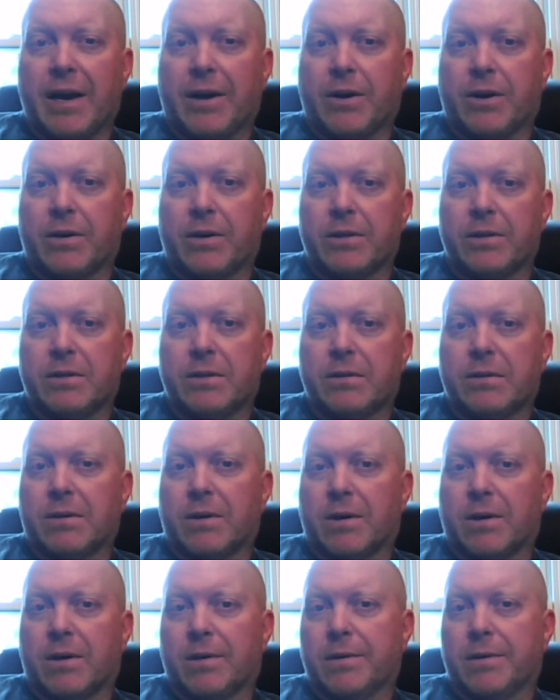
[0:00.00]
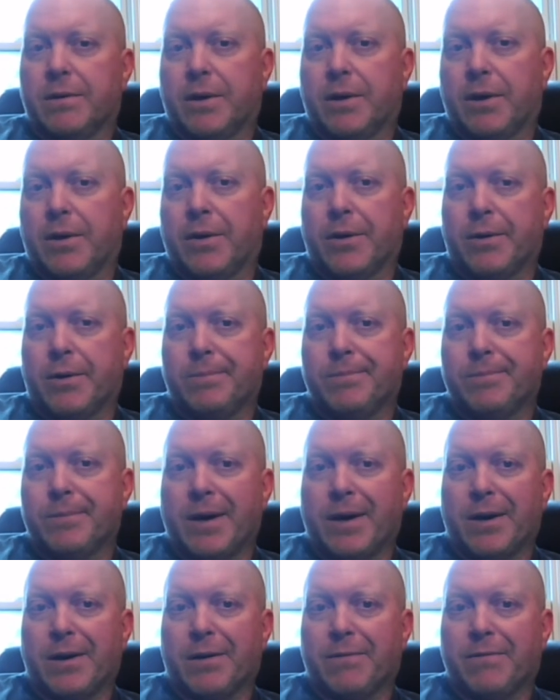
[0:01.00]
the shoes, the hikers
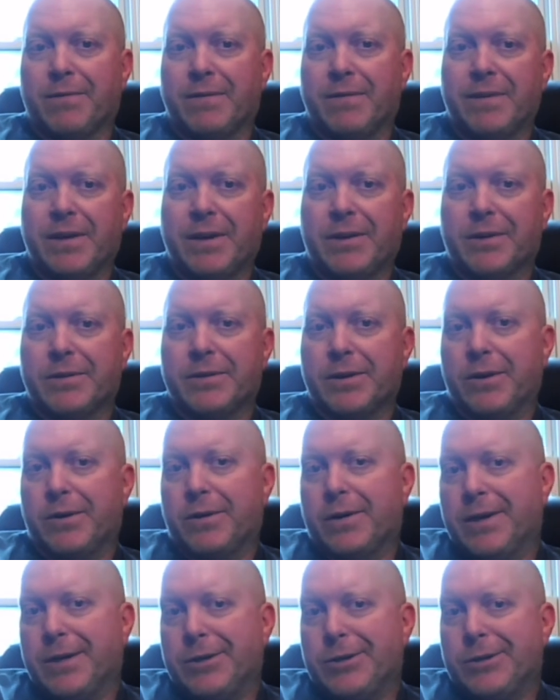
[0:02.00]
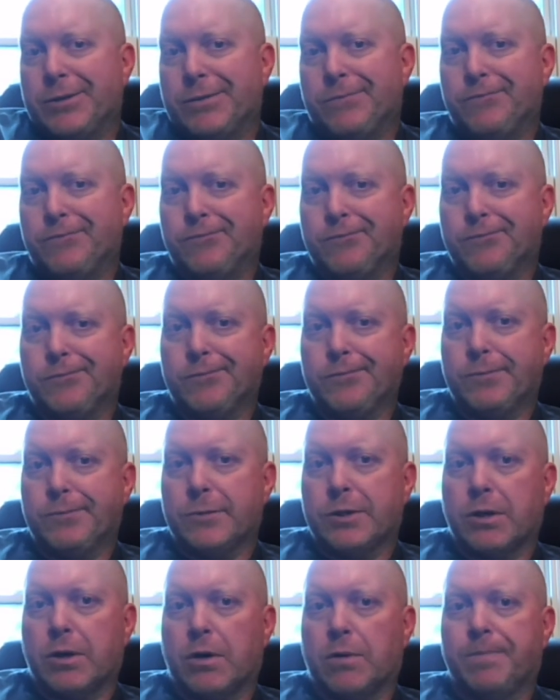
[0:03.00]
are, you know, 150 or so
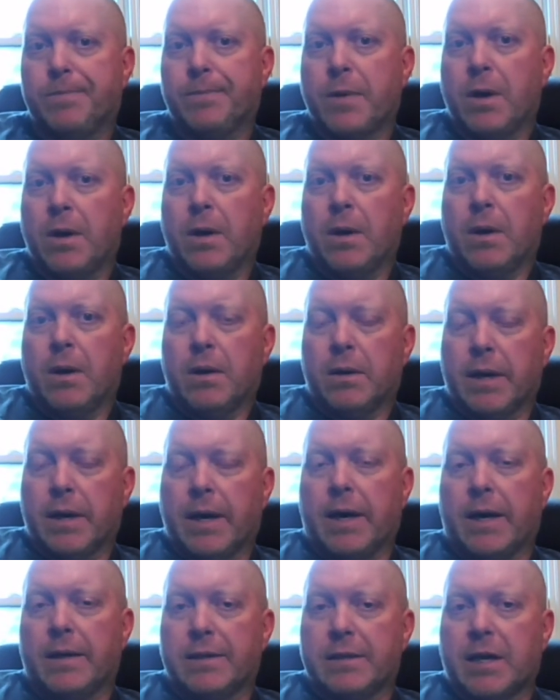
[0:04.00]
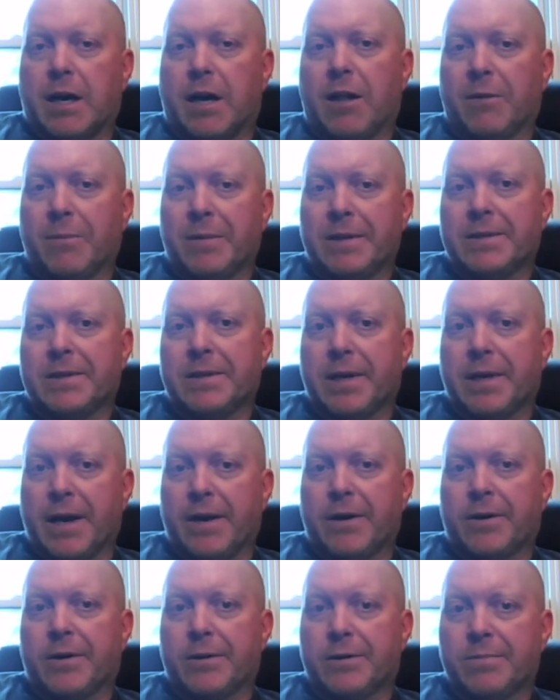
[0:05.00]
ish. So,
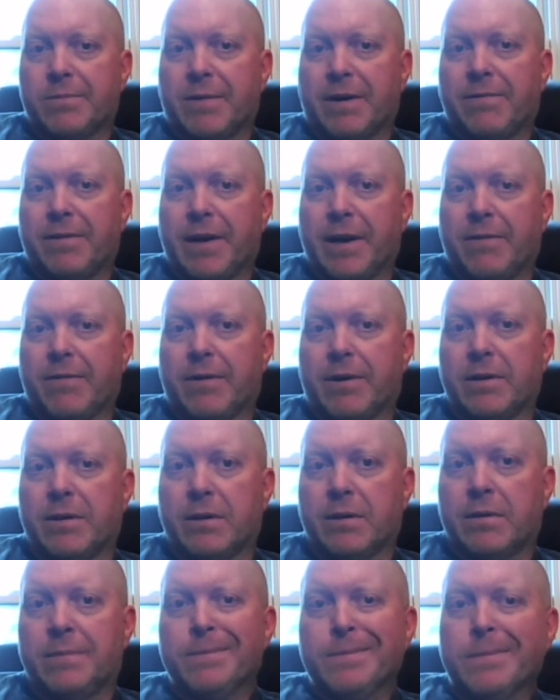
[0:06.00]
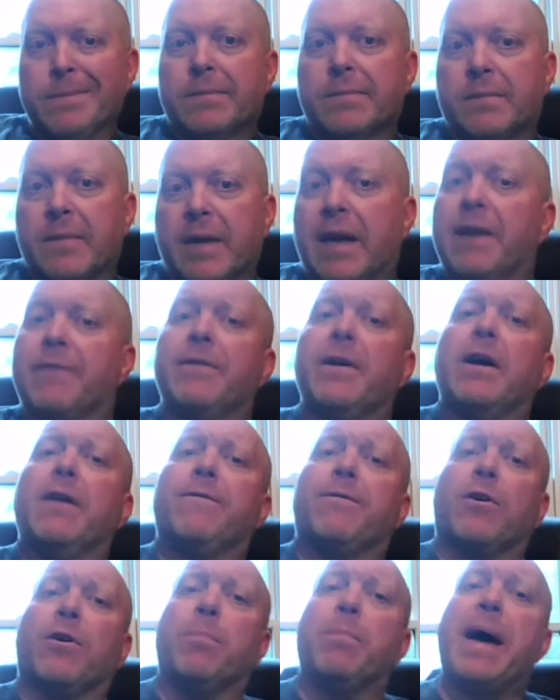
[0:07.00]
yeah, Salomon's and Danner's, my favorites.
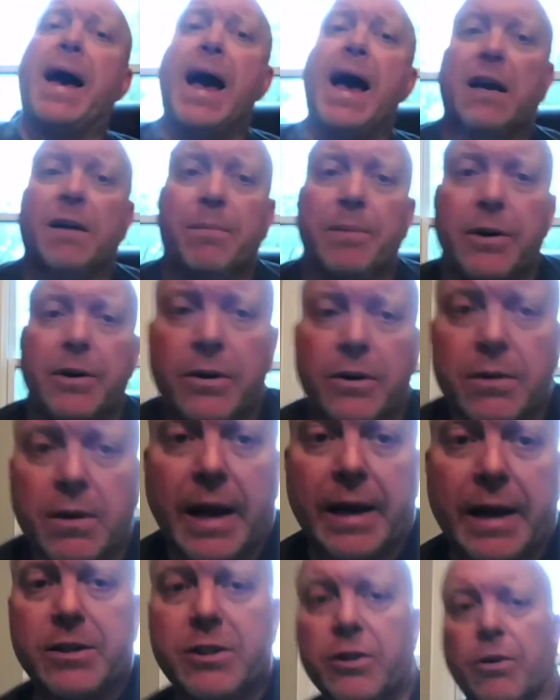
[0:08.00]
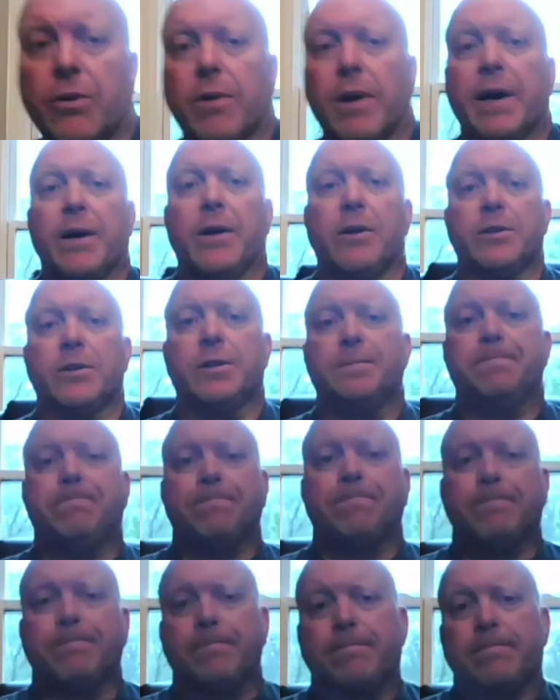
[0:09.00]
And, if, for a pack boot
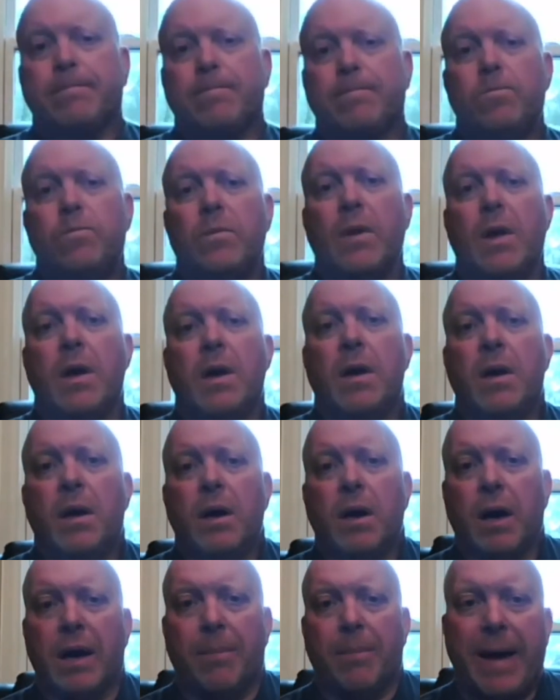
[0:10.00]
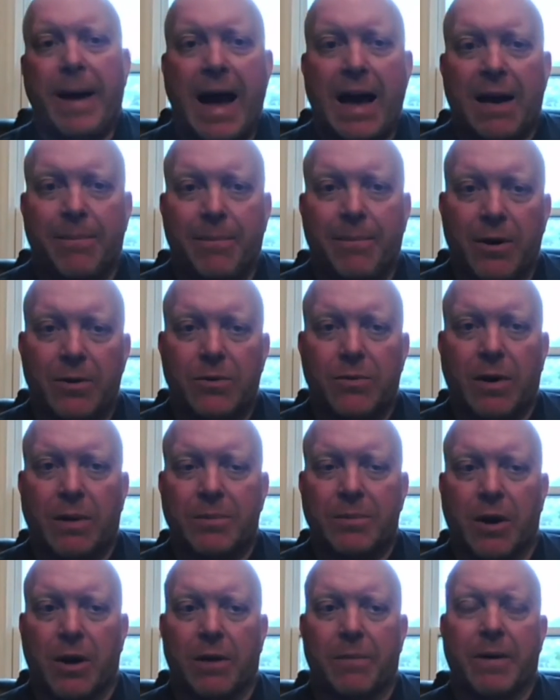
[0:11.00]
like Sorel's,
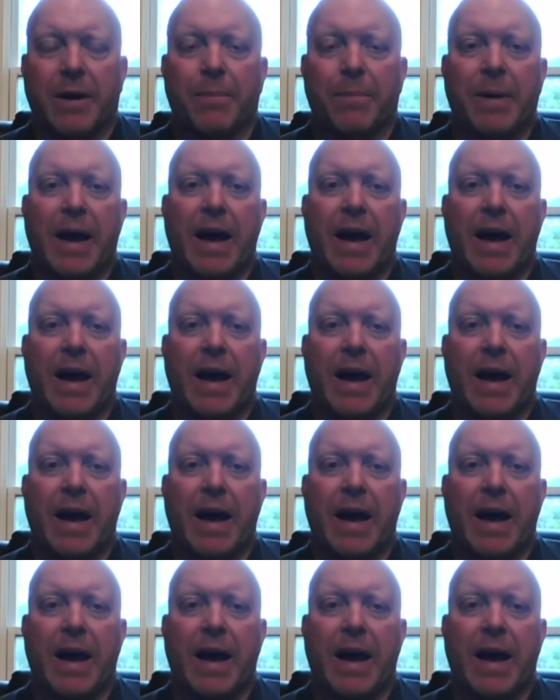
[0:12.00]
and a pack